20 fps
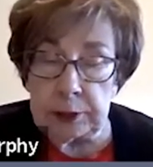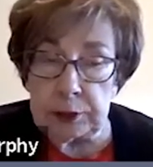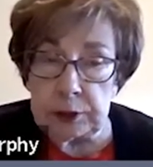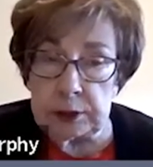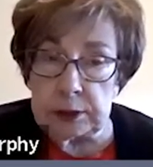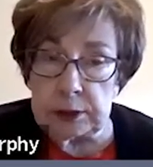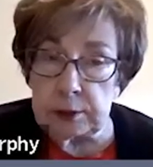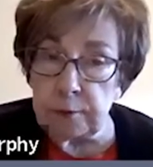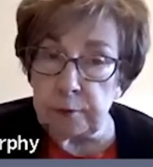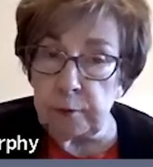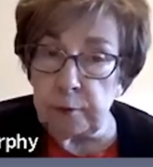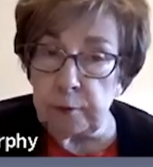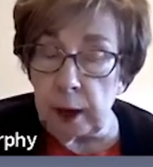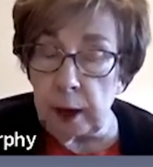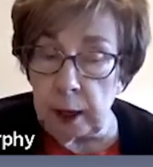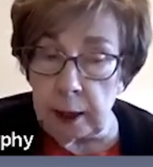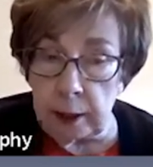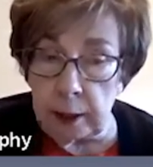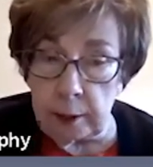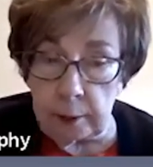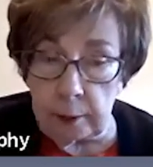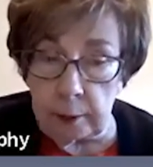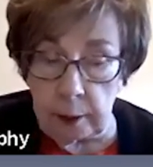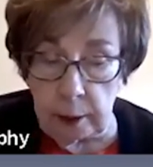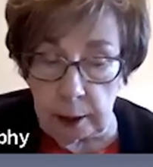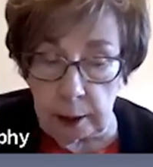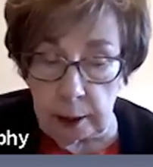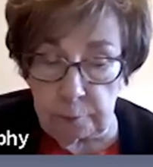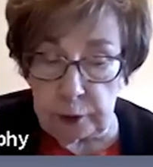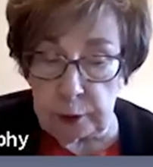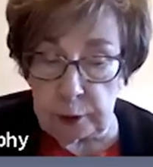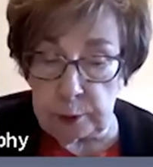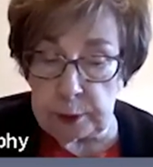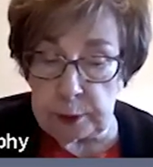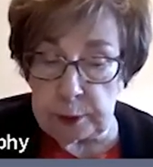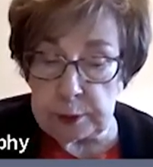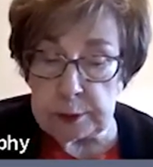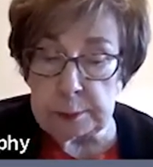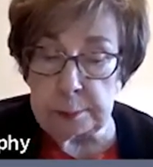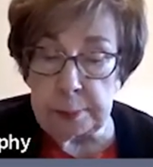just for our
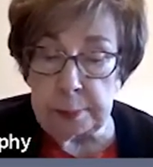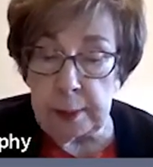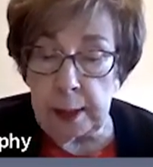viewers,